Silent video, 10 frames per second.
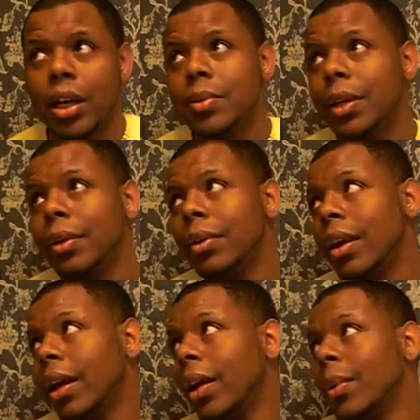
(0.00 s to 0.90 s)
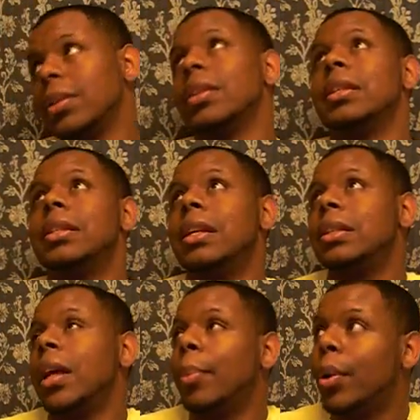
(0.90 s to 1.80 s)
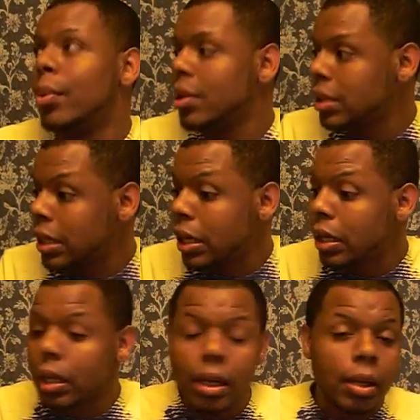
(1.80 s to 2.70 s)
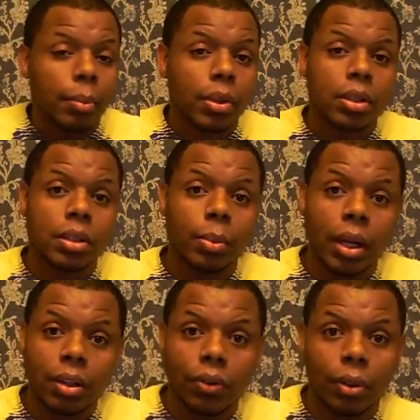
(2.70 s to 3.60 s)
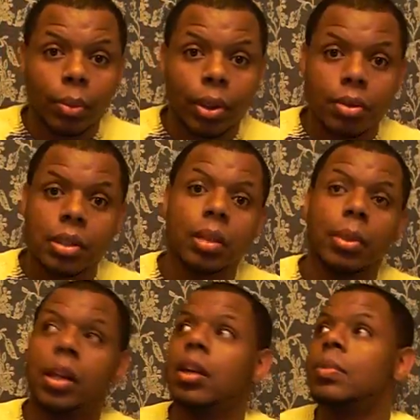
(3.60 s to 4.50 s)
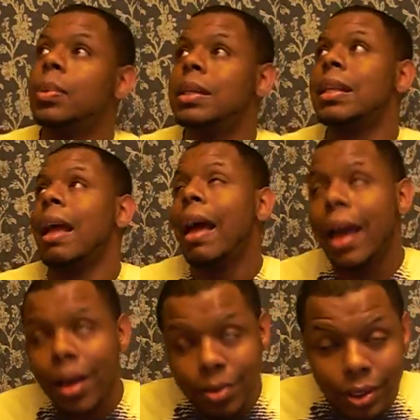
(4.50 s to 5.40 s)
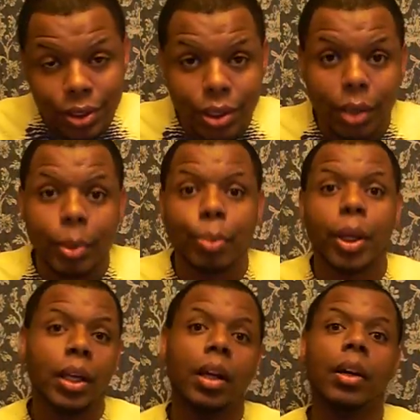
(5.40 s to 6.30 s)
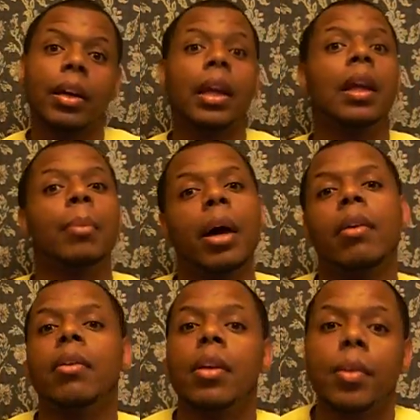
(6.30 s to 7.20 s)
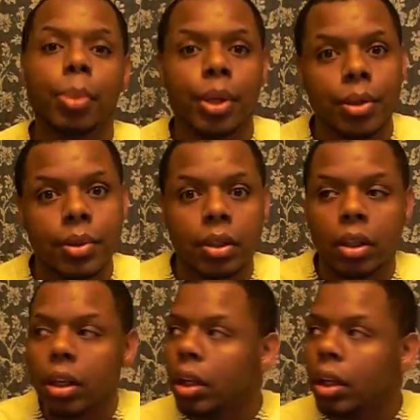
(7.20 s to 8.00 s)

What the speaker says: I was like, girl, I can't wait to see the sex tape on World Star, because Lil Wayne's trying to work Christina Milian's pussy out, and she gonna be pregnant again by another producer.